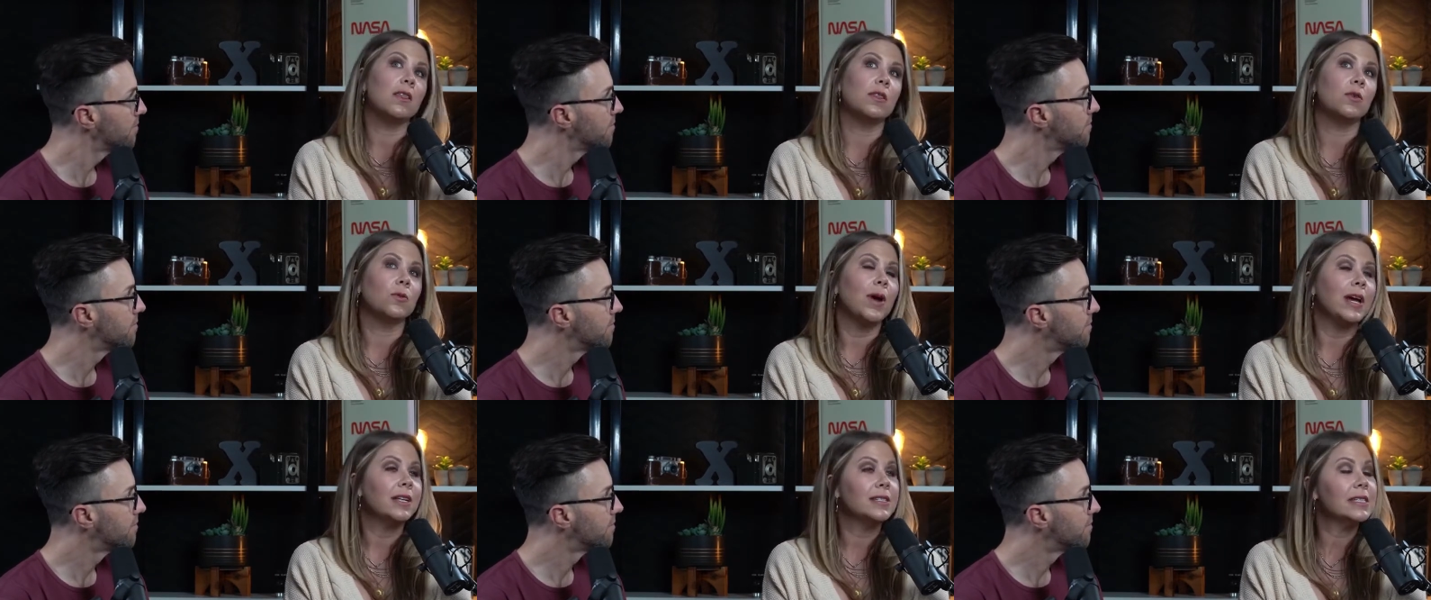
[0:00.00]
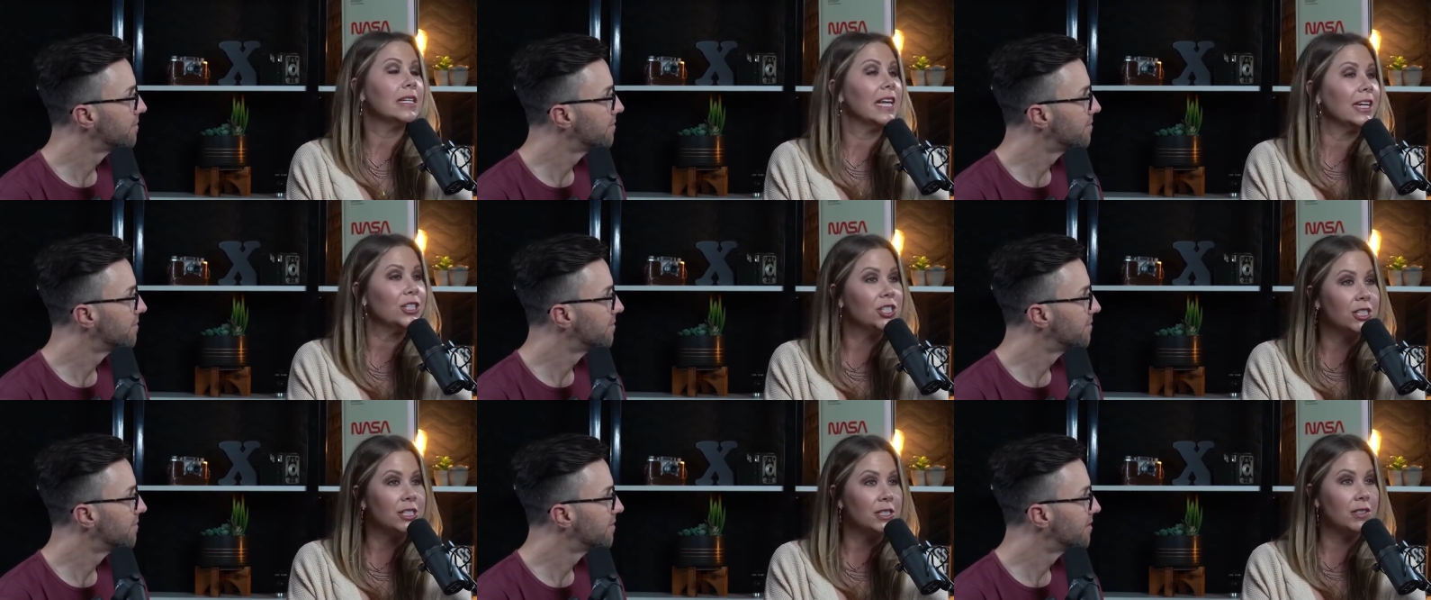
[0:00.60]
Speaker 1: the right
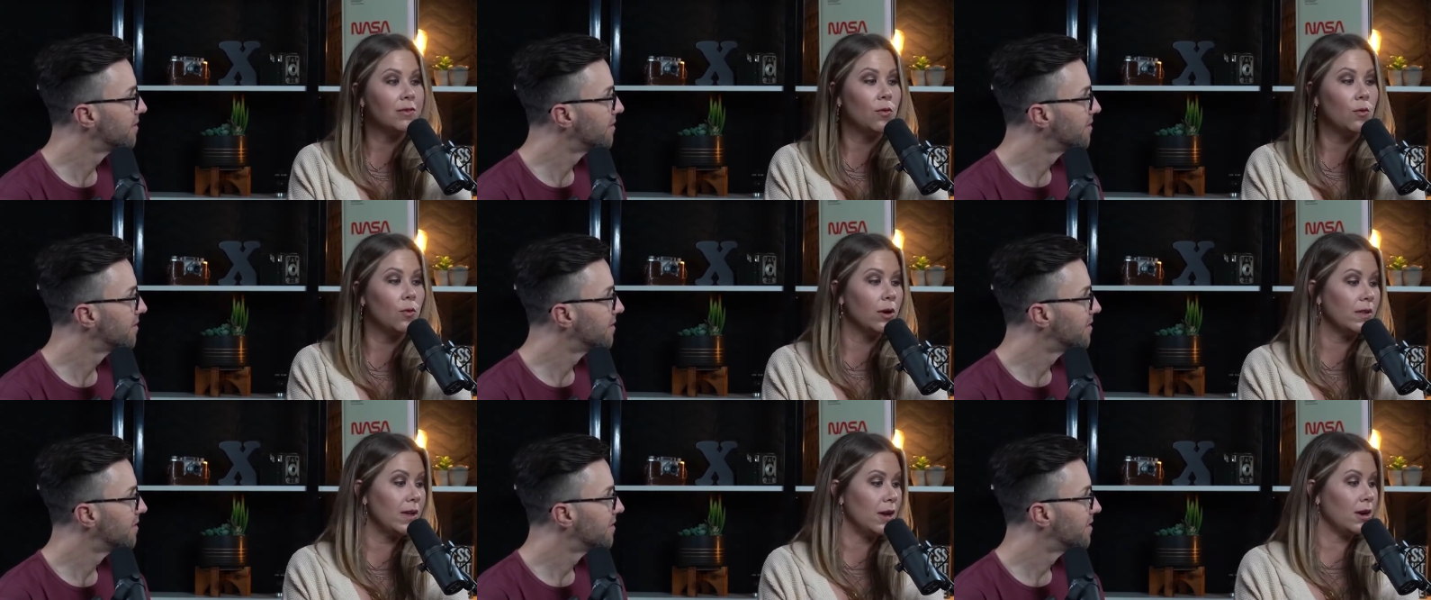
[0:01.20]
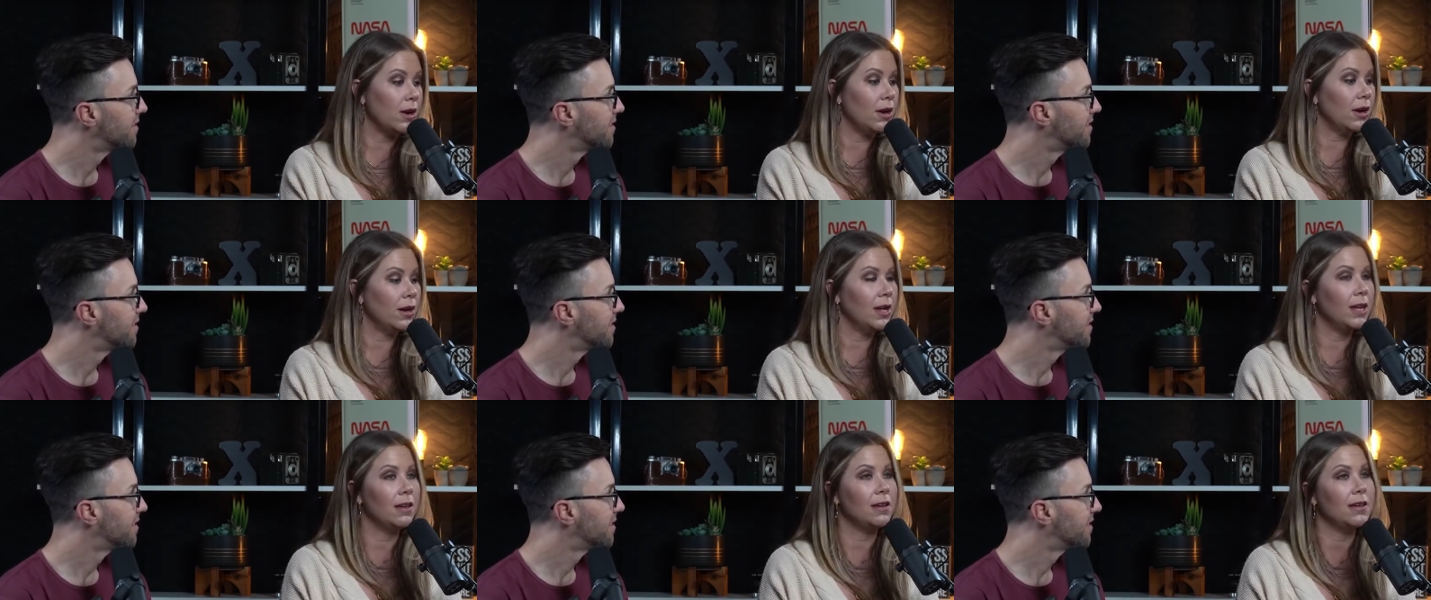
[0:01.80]
selections for
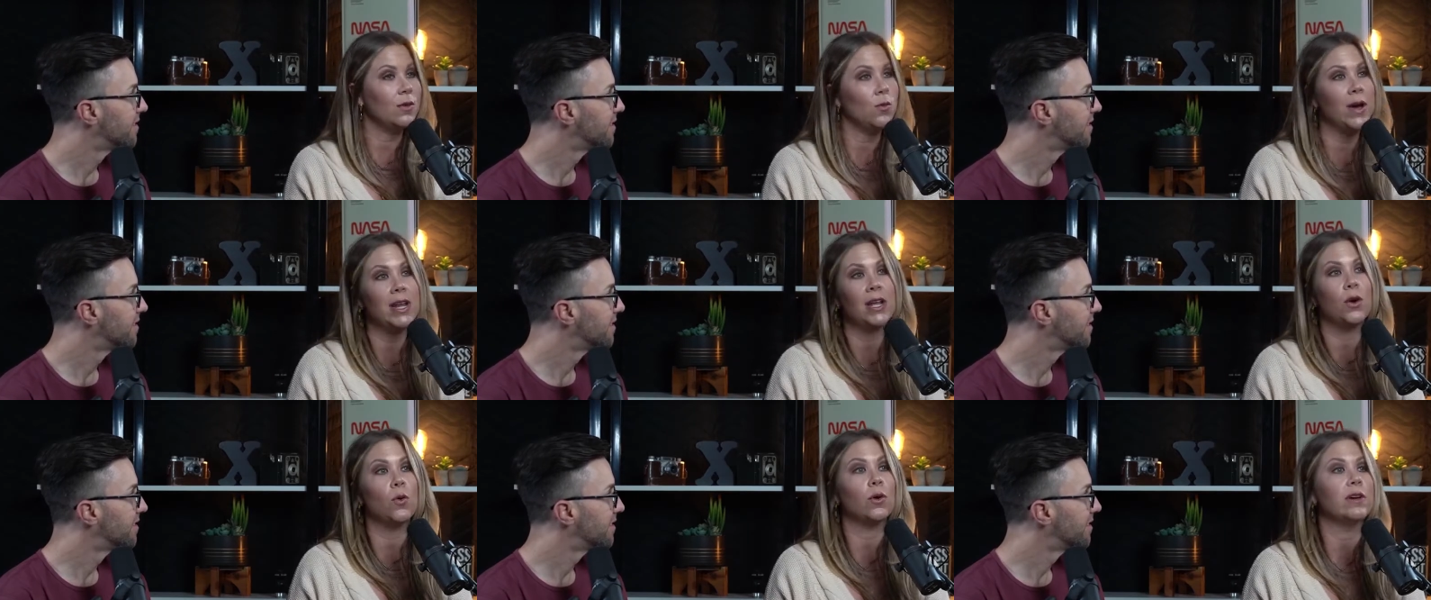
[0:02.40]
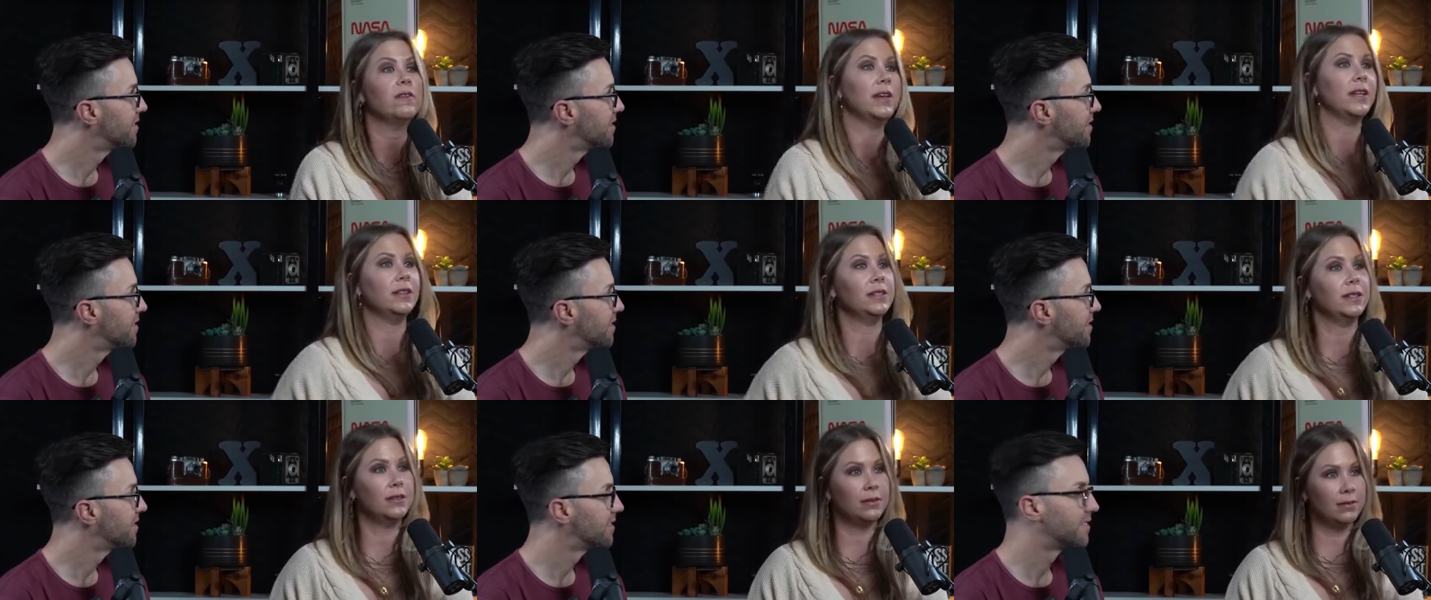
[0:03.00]
their wedding or
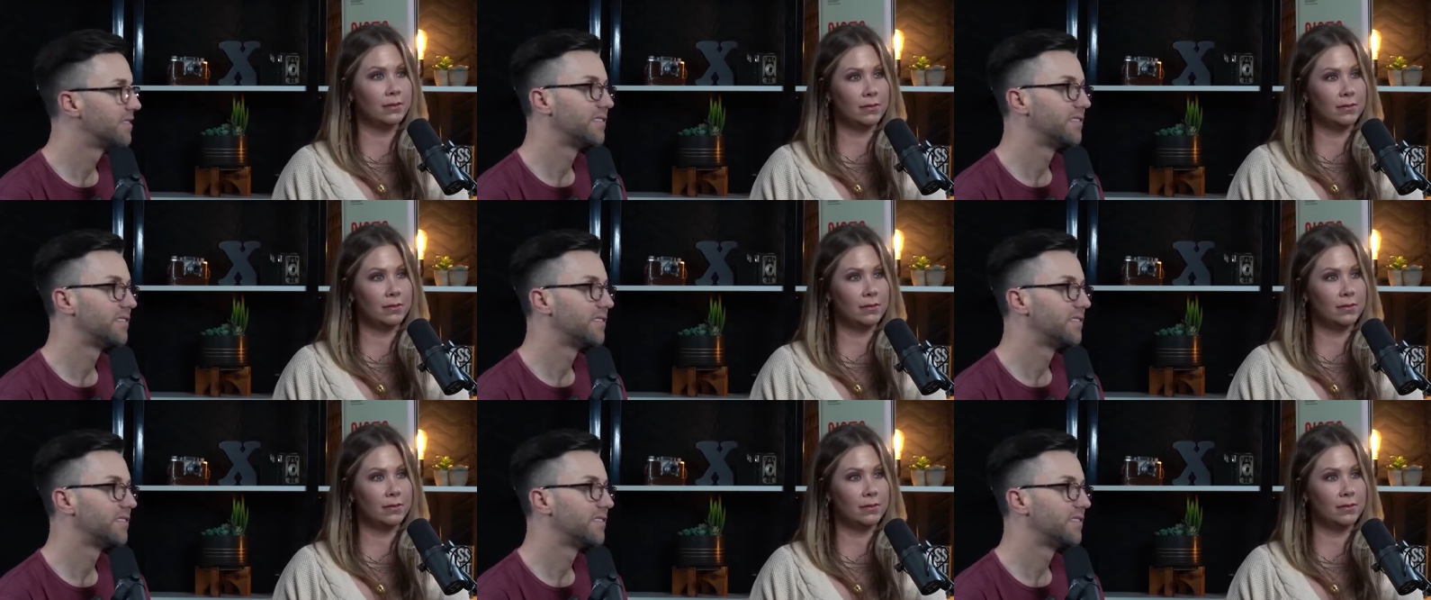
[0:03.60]
event